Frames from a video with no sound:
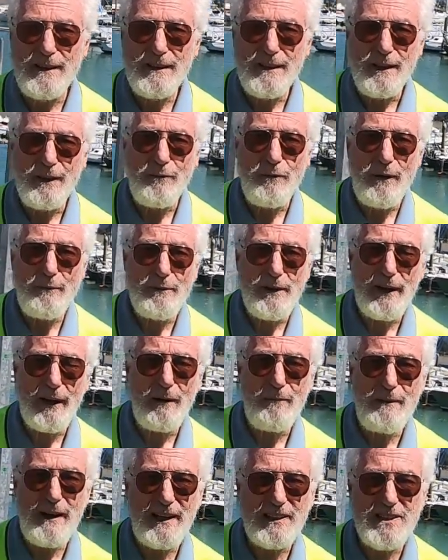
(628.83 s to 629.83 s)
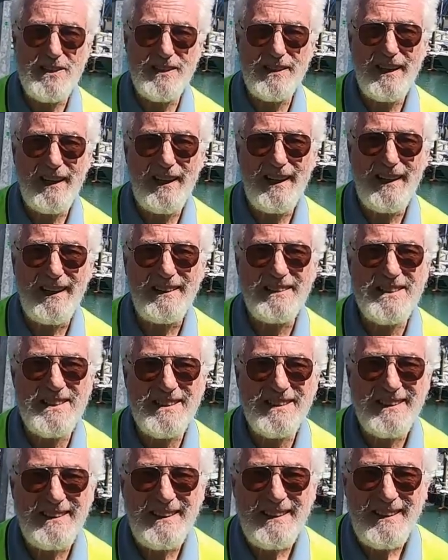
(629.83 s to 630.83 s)
But when we got back to the hut,
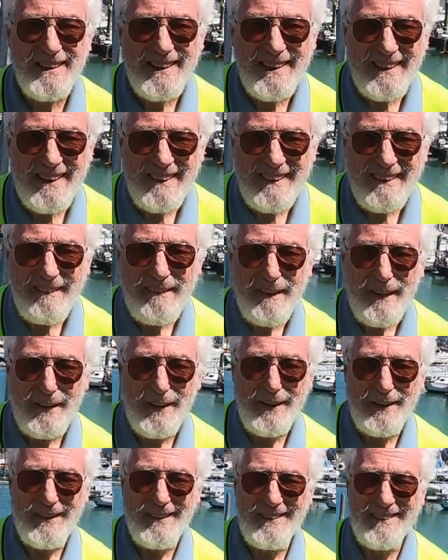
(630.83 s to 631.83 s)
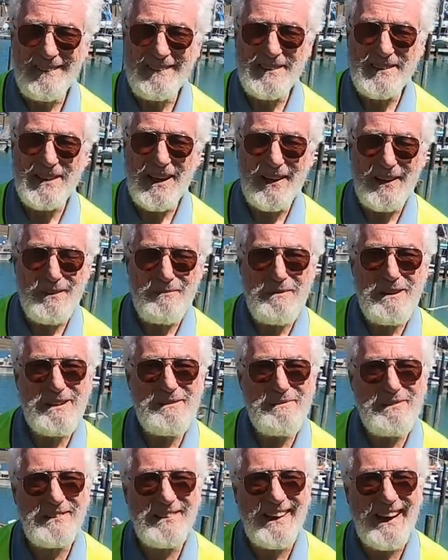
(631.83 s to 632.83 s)
there was other
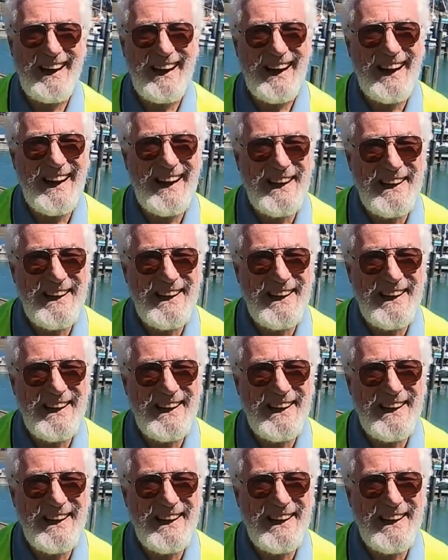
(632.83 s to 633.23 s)
people there,